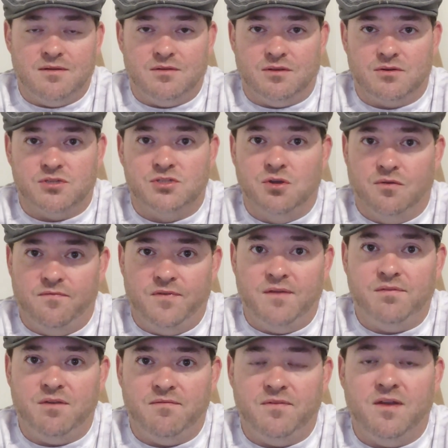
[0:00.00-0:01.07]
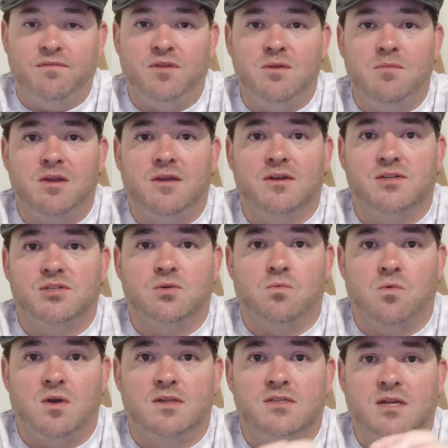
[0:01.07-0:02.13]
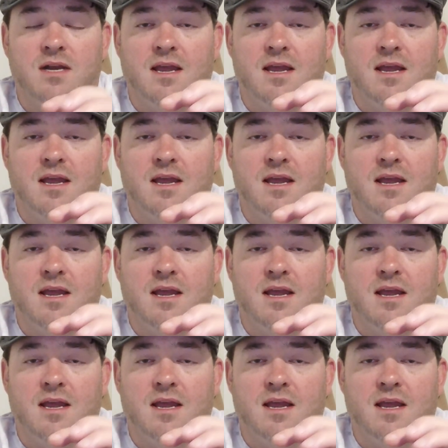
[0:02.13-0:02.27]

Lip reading: they're still 50-50 because the ones